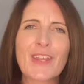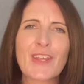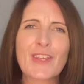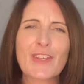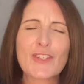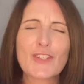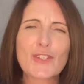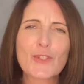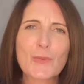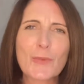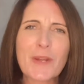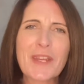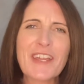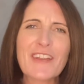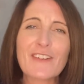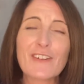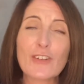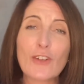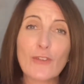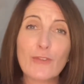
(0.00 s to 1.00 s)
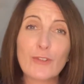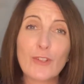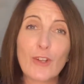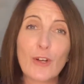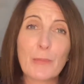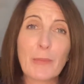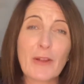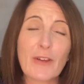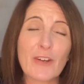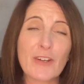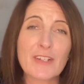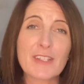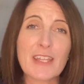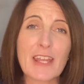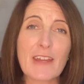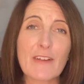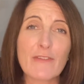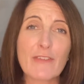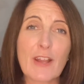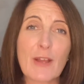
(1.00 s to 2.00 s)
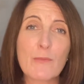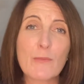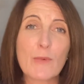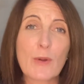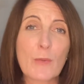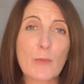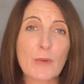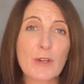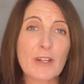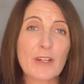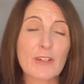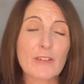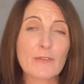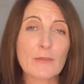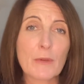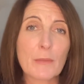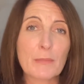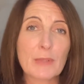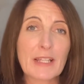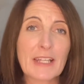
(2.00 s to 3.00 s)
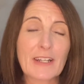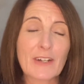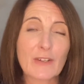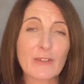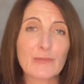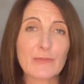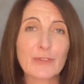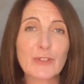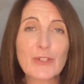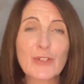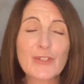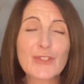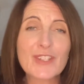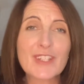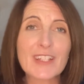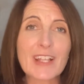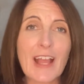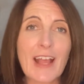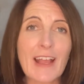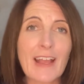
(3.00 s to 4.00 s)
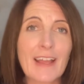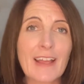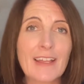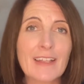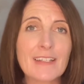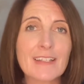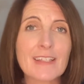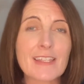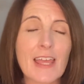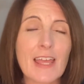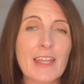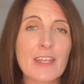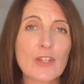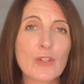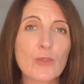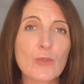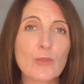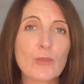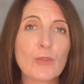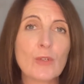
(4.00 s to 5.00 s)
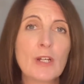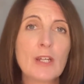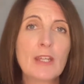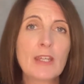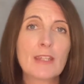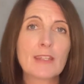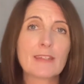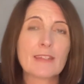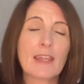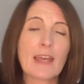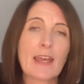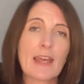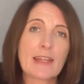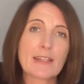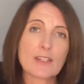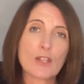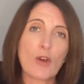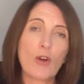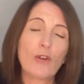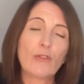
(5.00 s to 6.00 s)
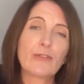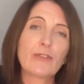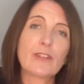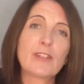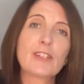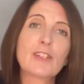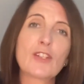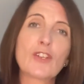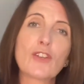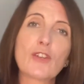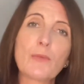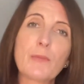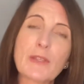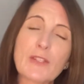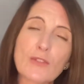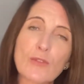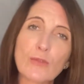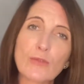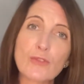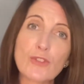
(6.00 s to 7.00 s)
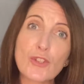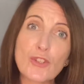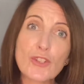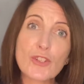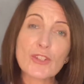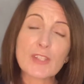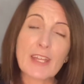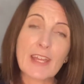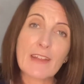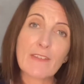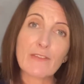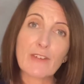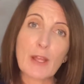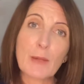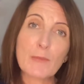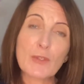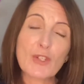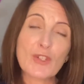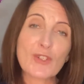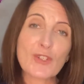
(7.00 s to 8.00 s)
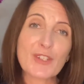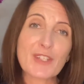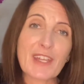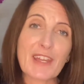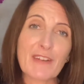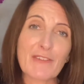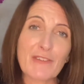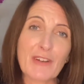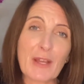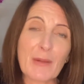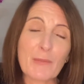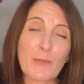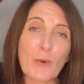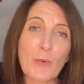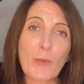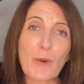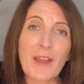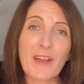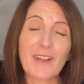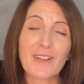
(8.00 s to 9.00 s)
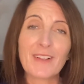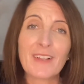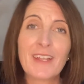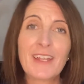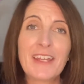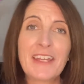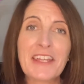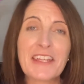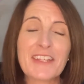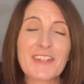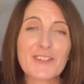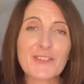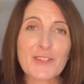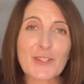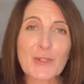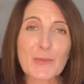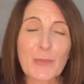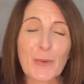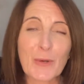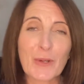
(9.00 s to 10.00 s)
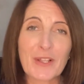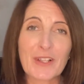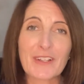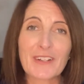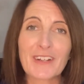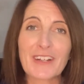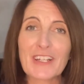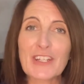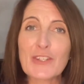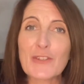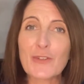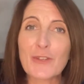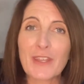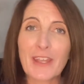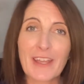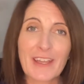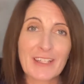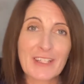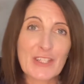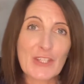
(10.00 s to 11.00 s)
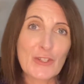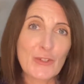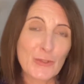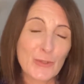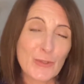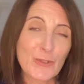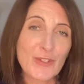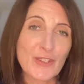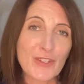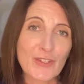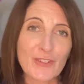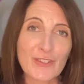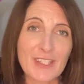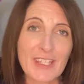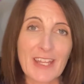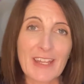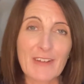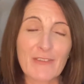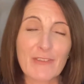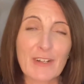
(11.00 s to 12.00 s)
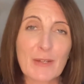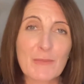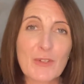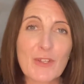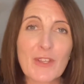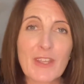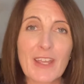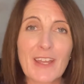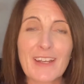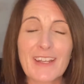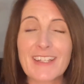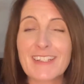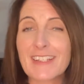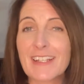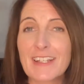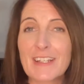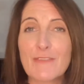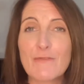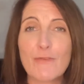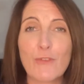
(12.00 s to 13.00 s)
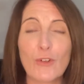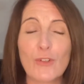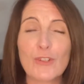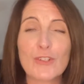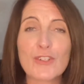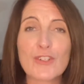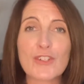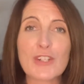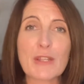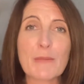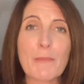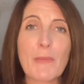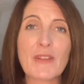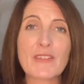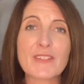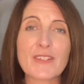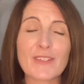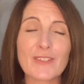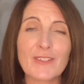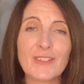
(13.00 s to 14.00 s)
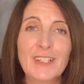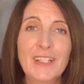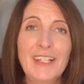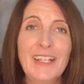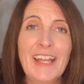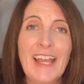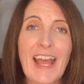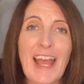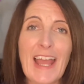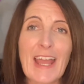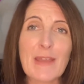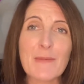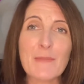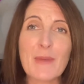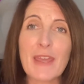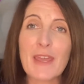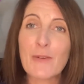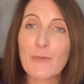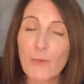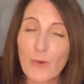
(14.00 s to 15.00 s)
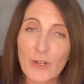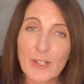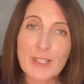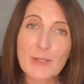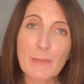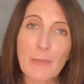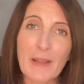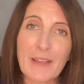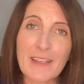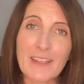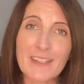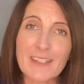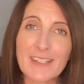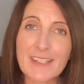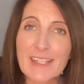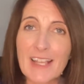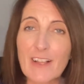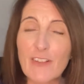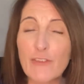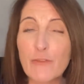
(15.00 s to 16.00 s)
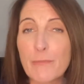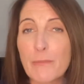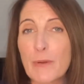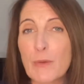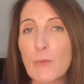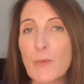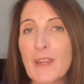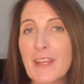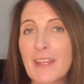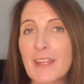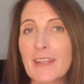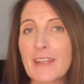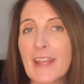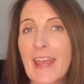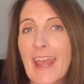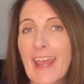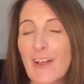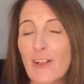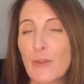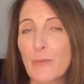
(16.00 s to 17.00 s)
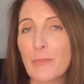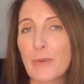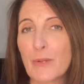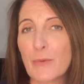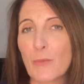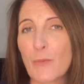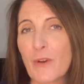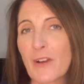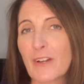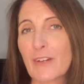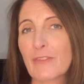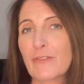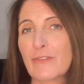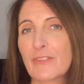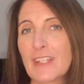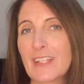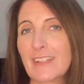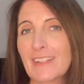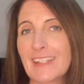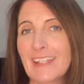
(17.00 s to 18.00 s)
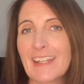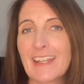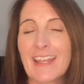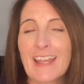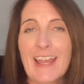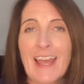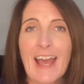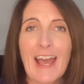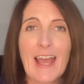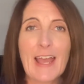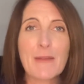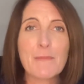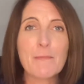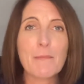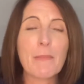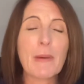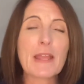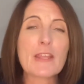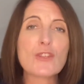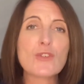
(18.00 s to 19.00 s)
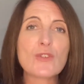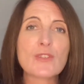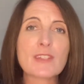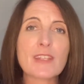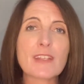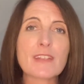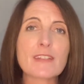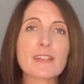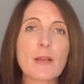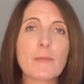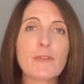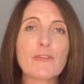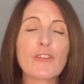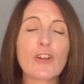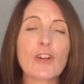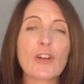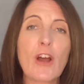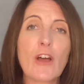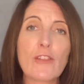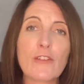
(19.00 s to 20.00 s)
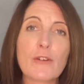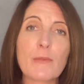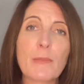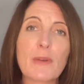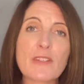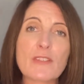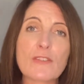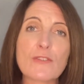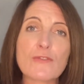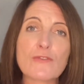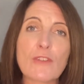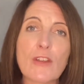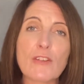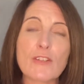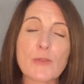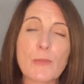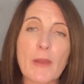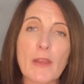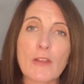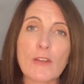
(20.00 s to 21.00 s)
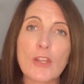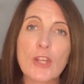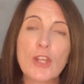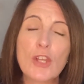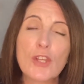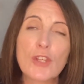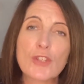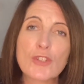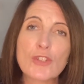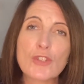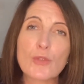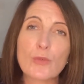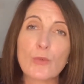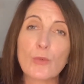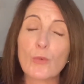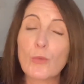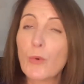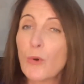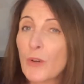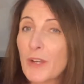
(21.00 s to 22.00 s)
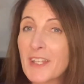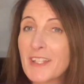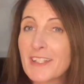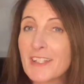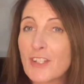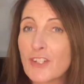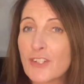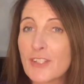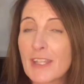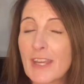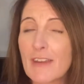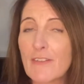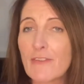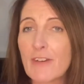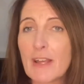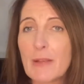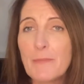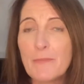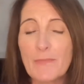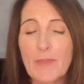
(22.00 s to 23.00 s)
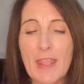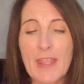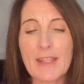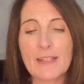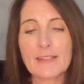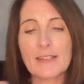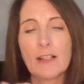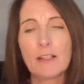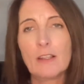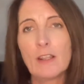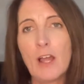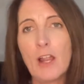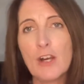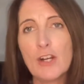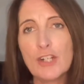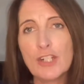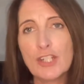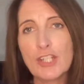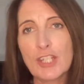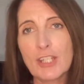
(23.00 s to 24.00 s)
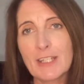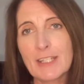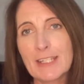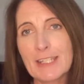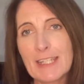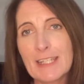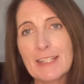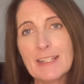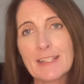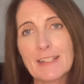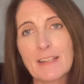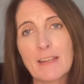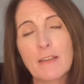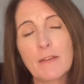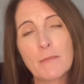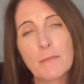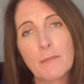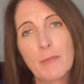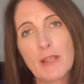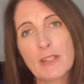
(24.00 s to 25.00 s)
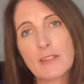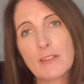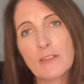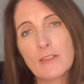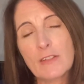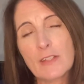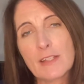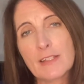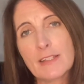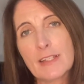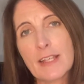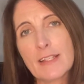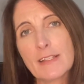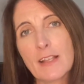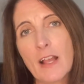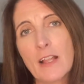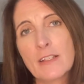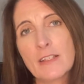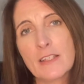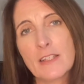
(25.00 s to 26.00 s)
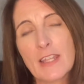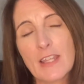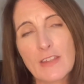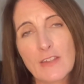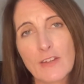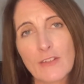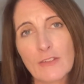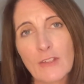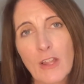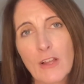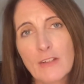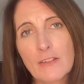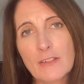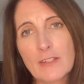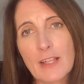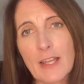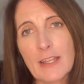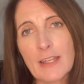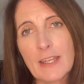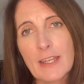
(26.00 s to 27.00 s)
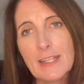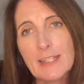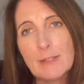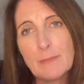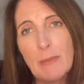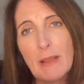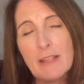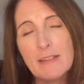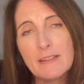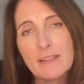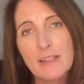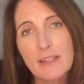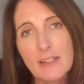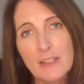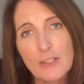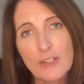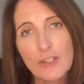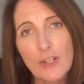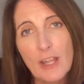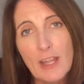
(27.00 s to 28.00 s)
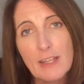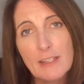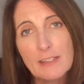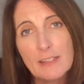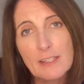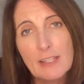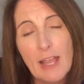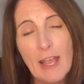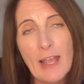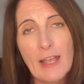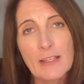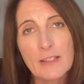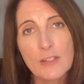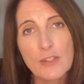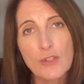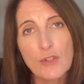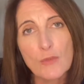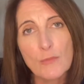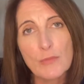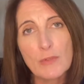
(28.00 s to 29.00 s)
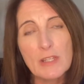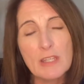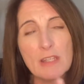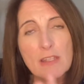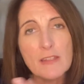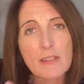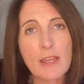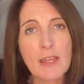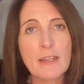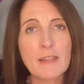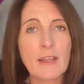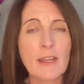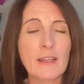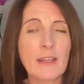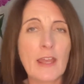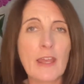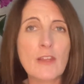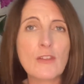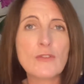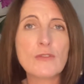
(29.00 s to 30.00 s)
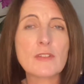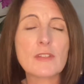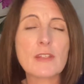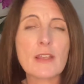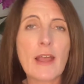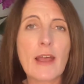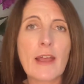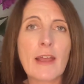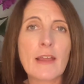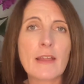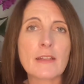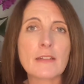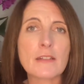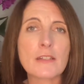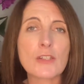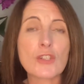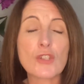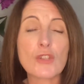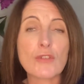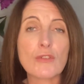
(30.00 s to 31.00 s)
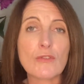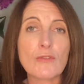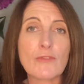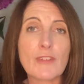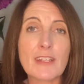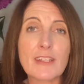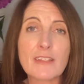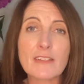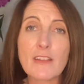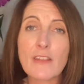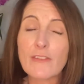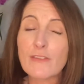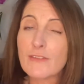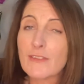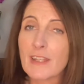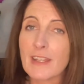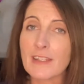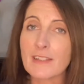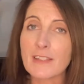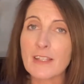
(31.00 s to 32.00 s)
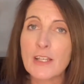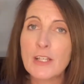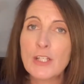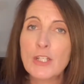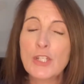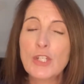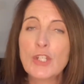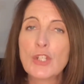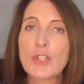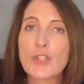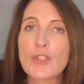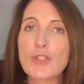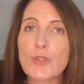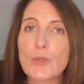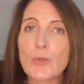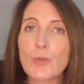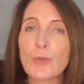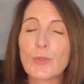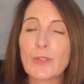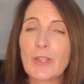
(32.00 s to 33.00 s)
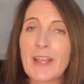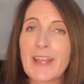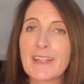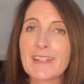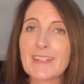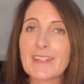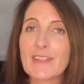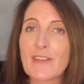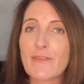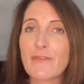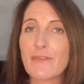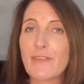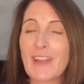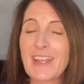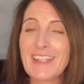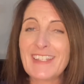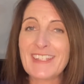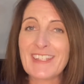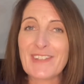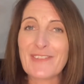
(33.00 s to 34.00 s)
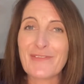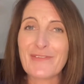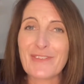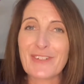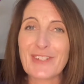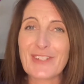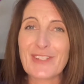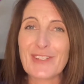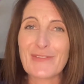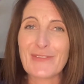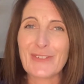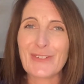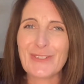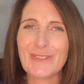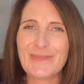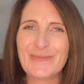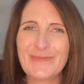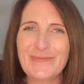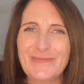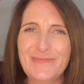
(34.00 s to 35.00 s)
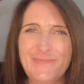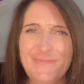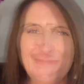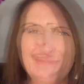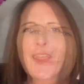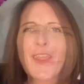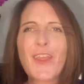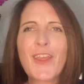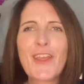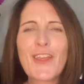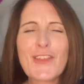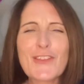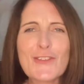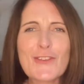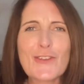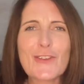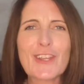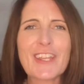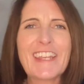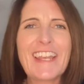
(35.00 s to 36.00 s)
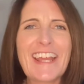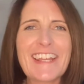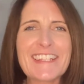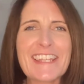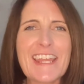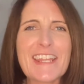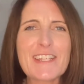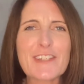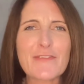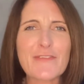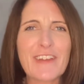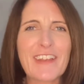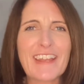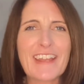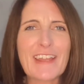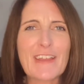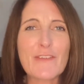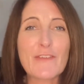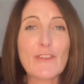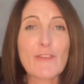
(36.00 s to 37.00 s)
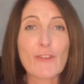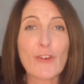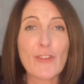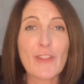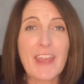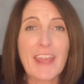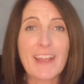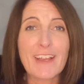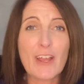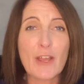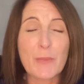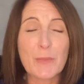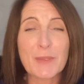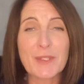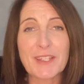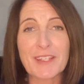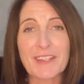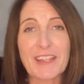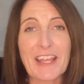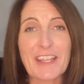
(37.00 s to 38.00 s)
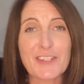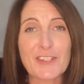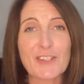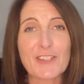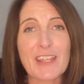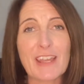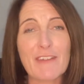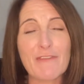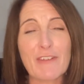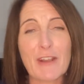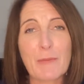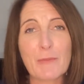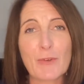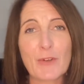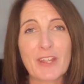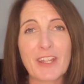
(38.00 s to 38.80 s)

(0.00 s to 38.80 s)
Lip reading: So we hear an awful lot about our diaphragm when we're playing our flutes, and I know that often you can be told, use your diaphragm, use your diaphragm. Well, here's a spoiler, you can't use your diaphragm, you can't, it's an involuntary muscle. It works by itself, but we can help it work freely by using some of our other muscles round about. So what is your diaphragm? It's a large disc muscle that sits underneath your lungs, and it expands and contracts as you breathe in and out and do various other things. So let's find it first of all. You can identify if you've got the hiccups, that's your diaphragm going